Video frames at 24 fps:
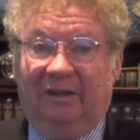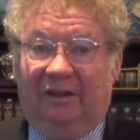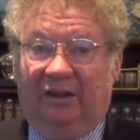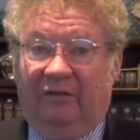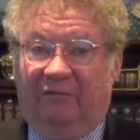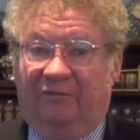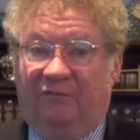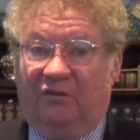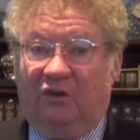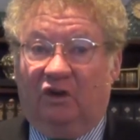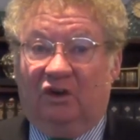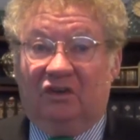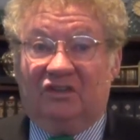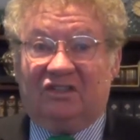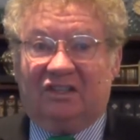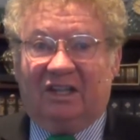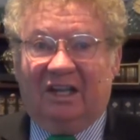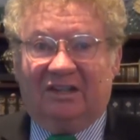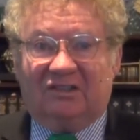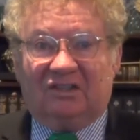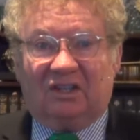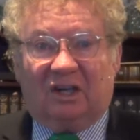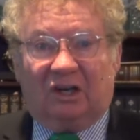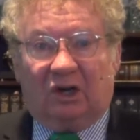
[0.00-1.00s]
The first
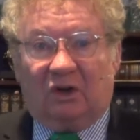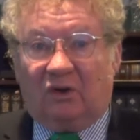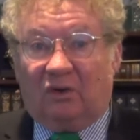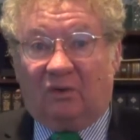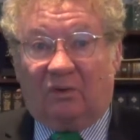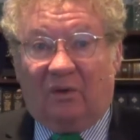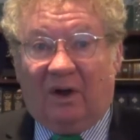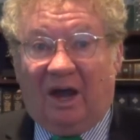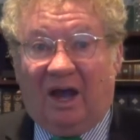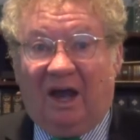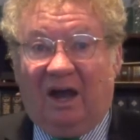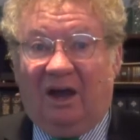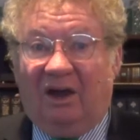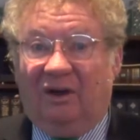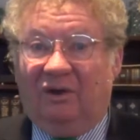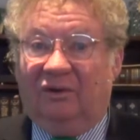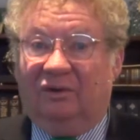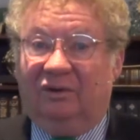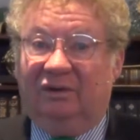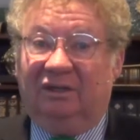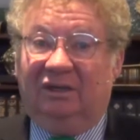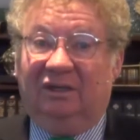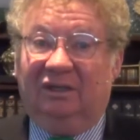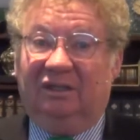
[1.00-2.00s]
has a
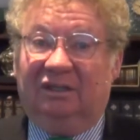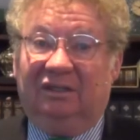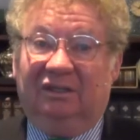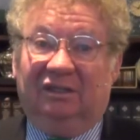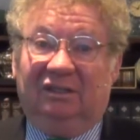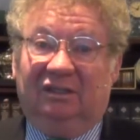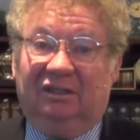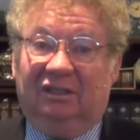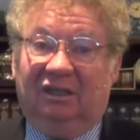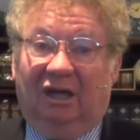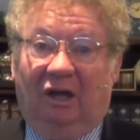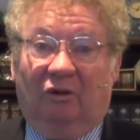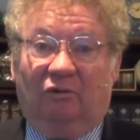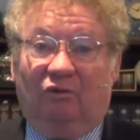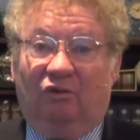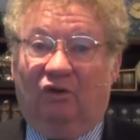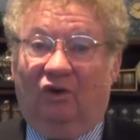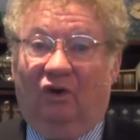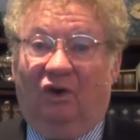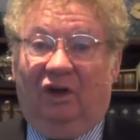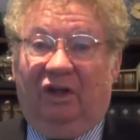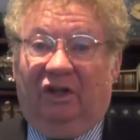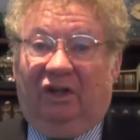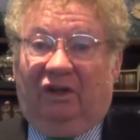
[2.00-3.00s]
crown, a
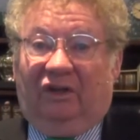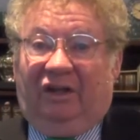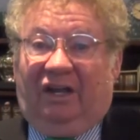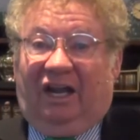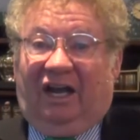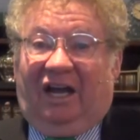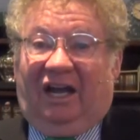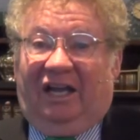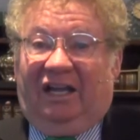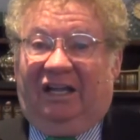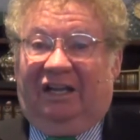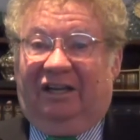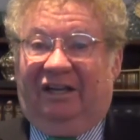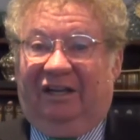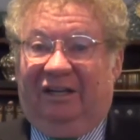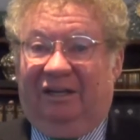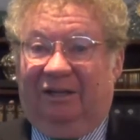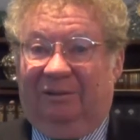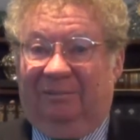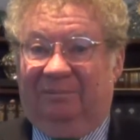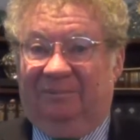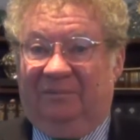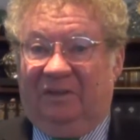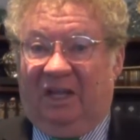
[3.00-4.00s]
royal
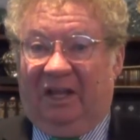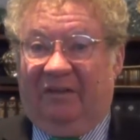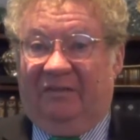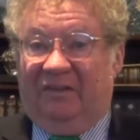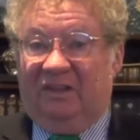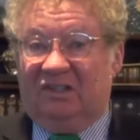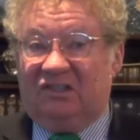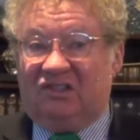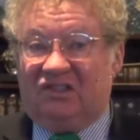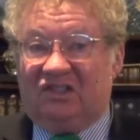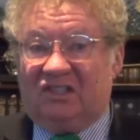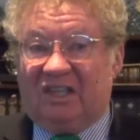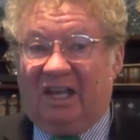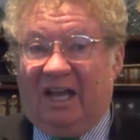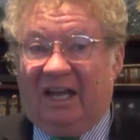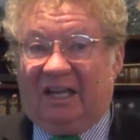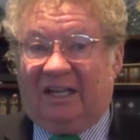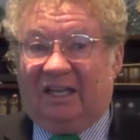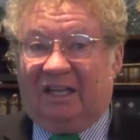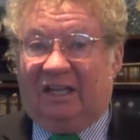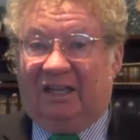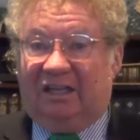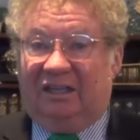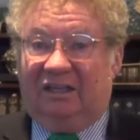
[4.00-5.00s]
diadem, and the
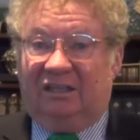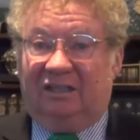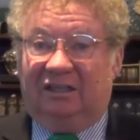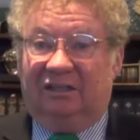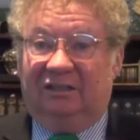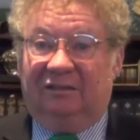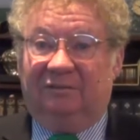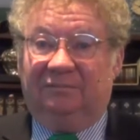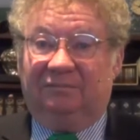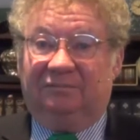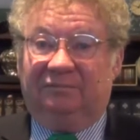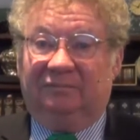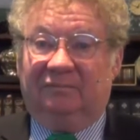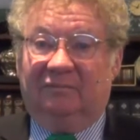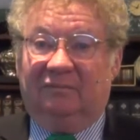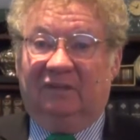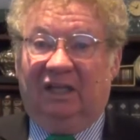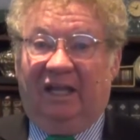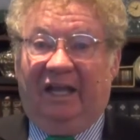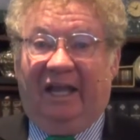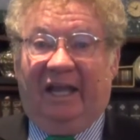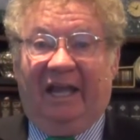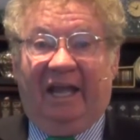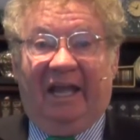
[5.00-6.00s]
second
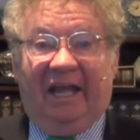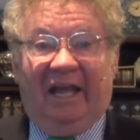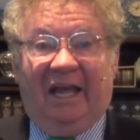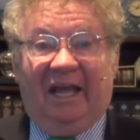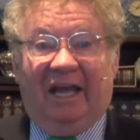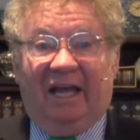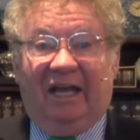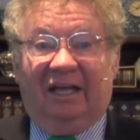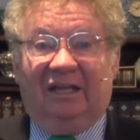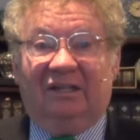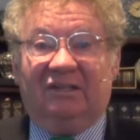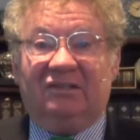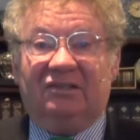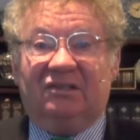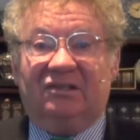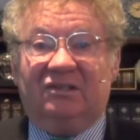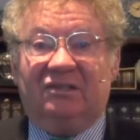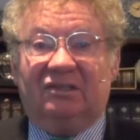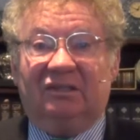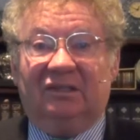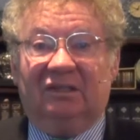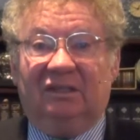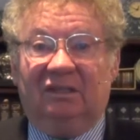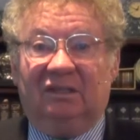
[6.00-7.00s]

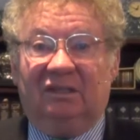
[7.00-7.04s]
has